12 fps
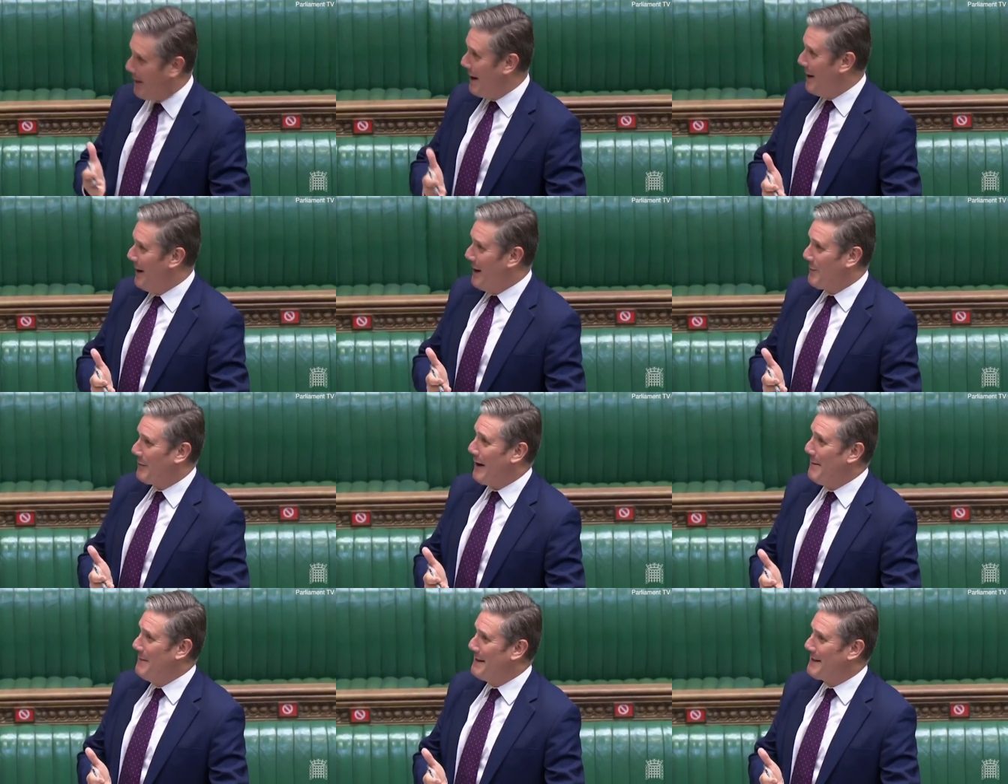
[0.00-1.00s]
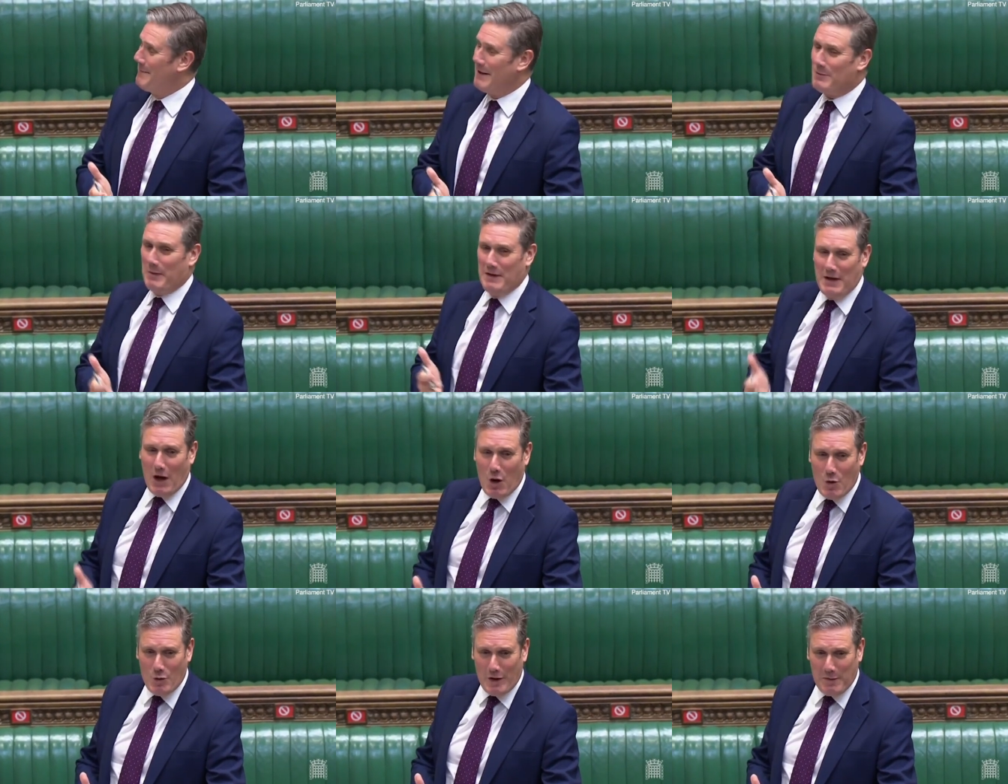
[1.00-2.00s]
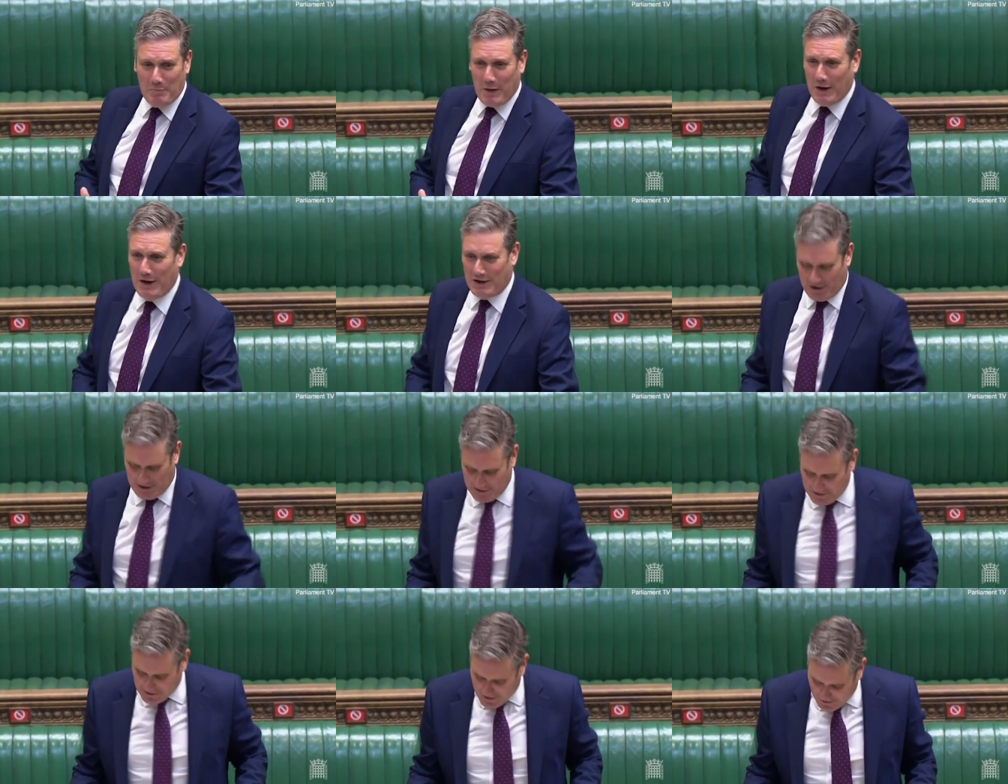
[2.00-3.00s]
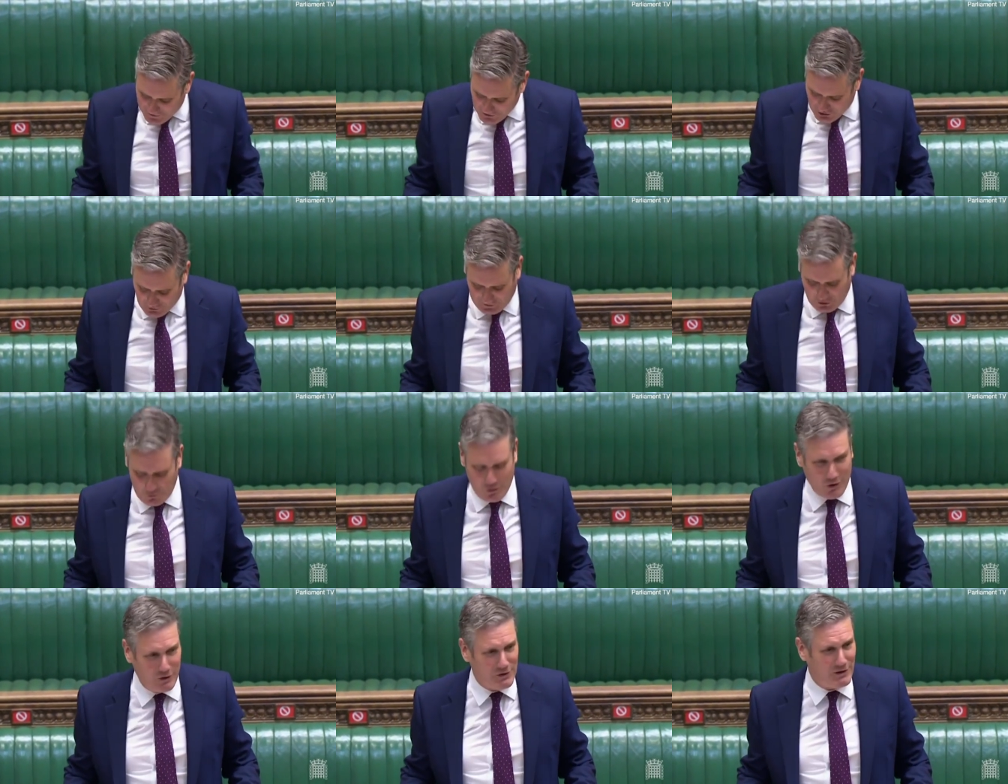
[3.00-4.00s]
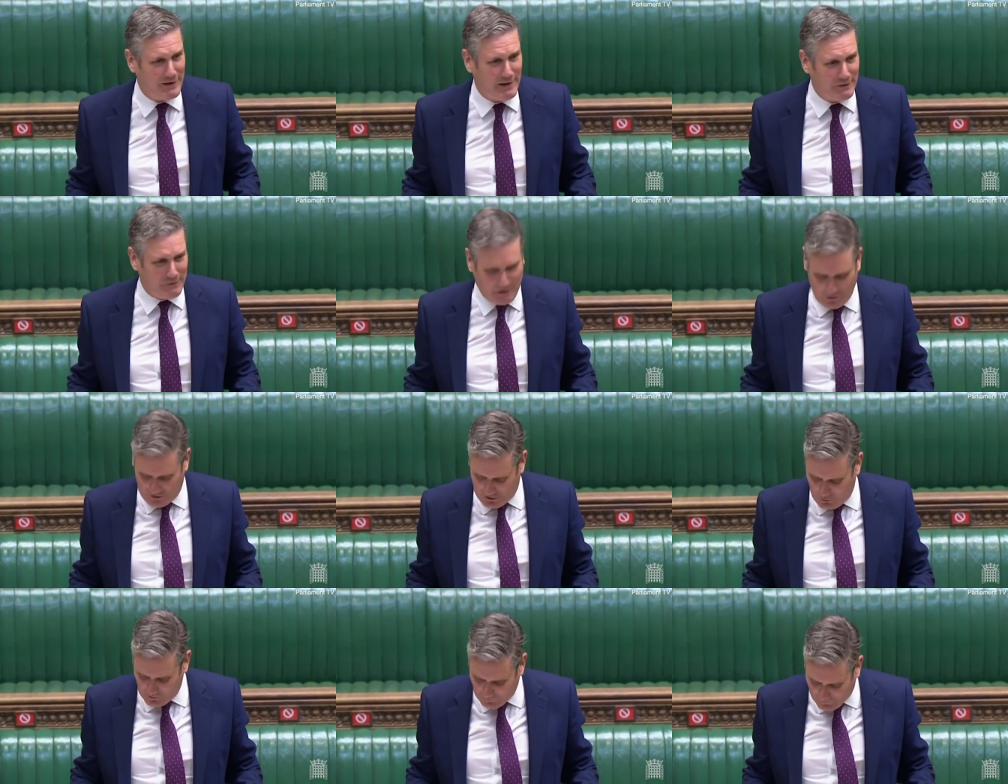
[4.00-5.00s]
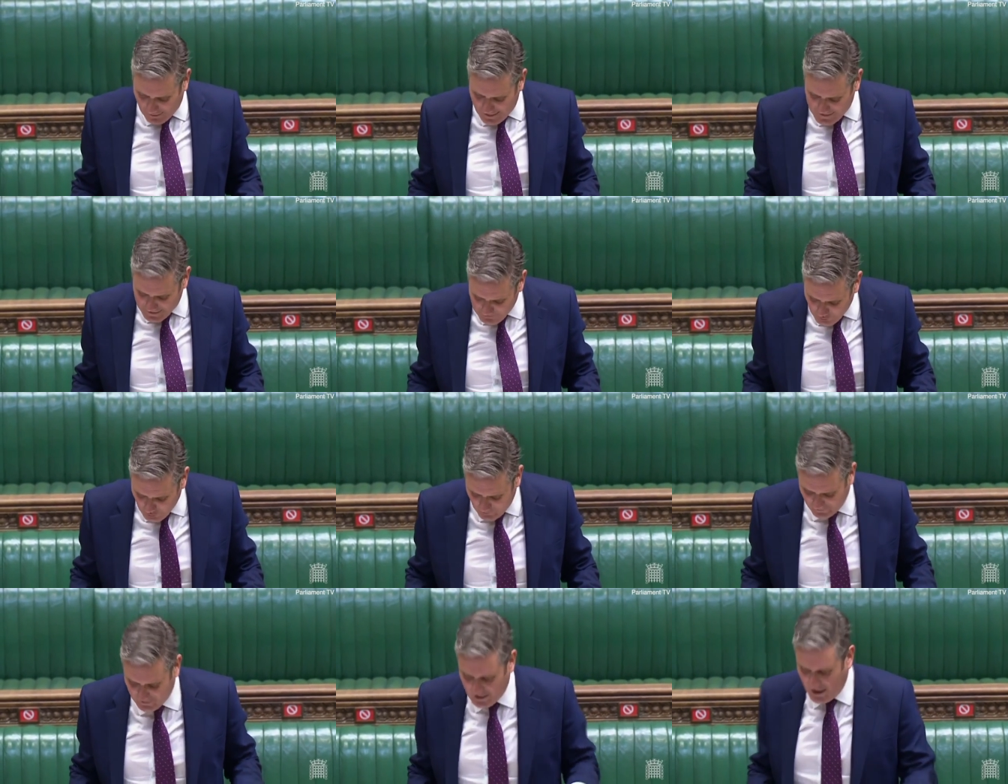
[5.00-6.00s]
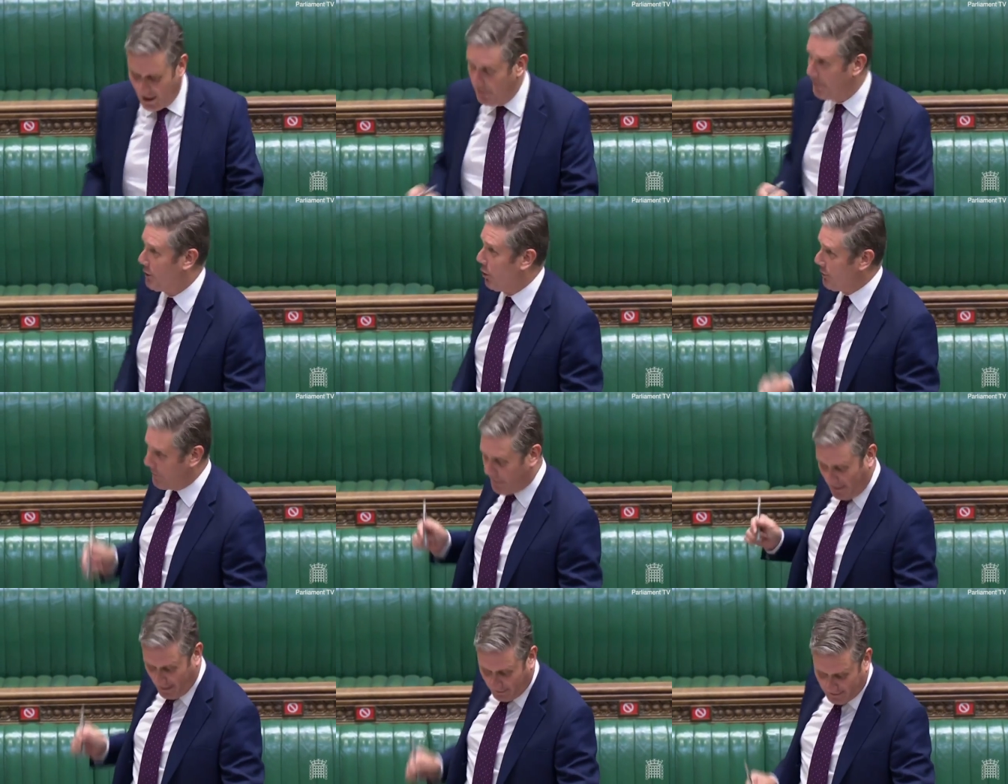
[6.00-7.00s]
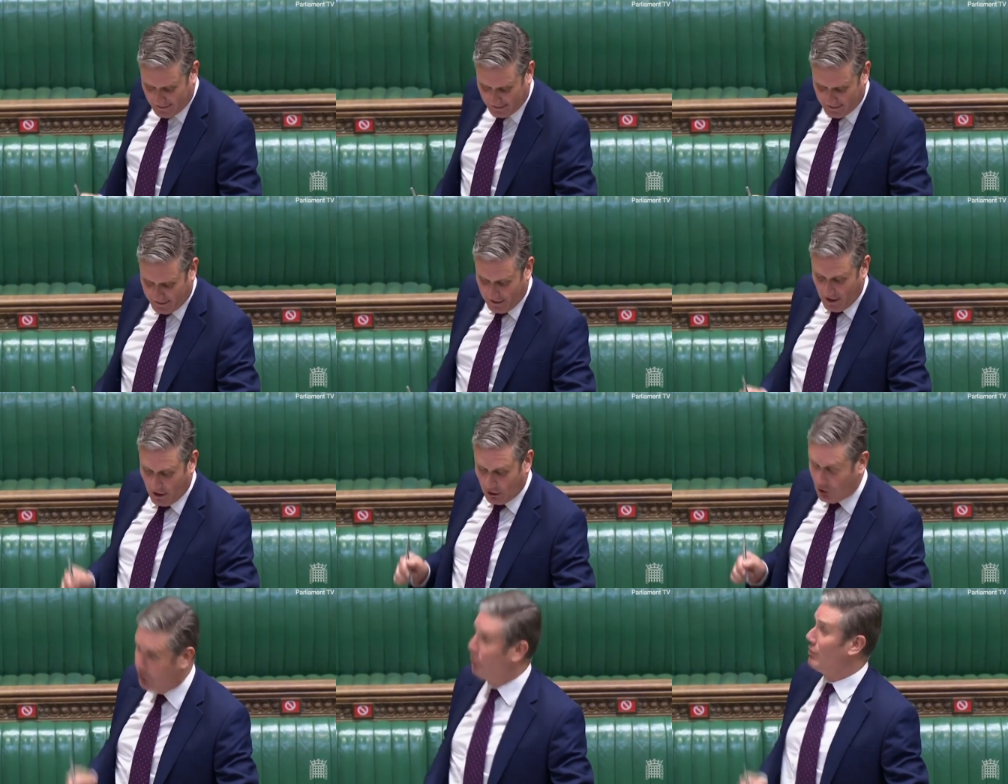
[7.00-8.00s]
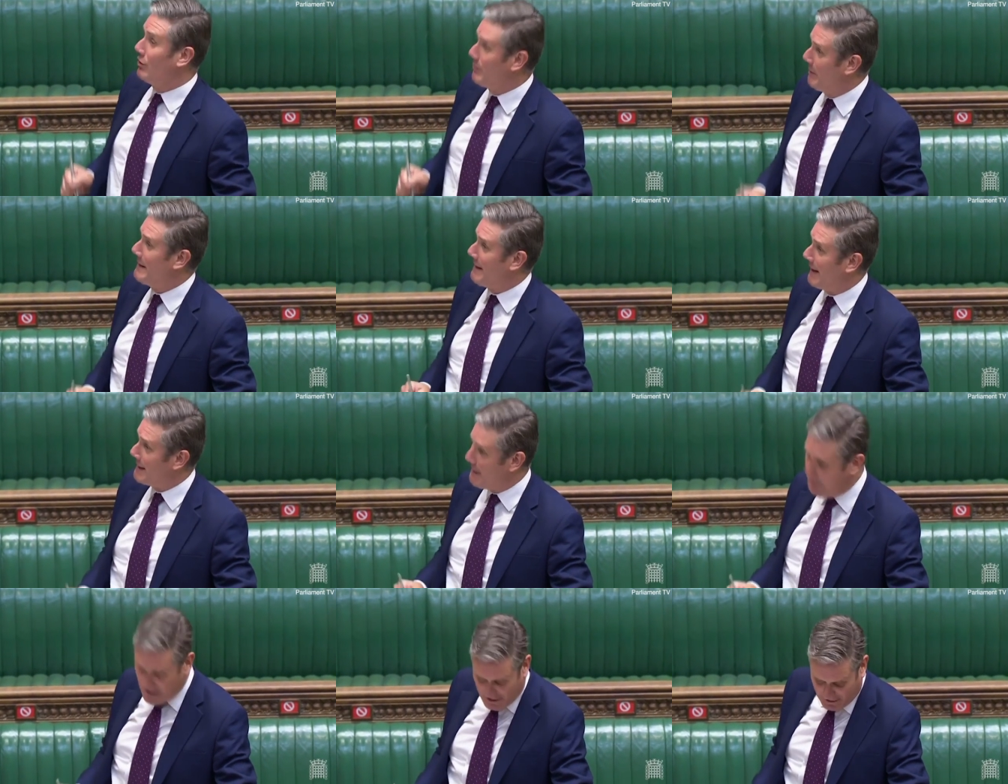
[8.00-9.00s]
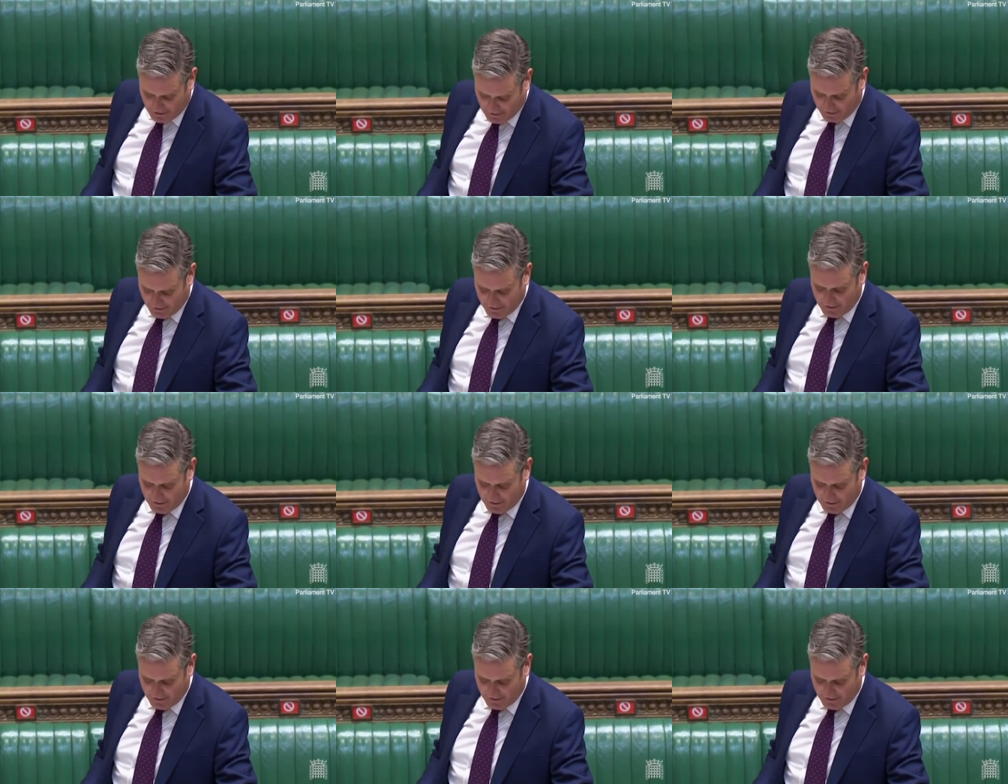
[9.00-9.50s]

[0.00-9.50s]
The Prime Minister must have been the only person in the country who looked at that photo on Friday morning and thought that the Health Secretary shouldn't be sacked immediately.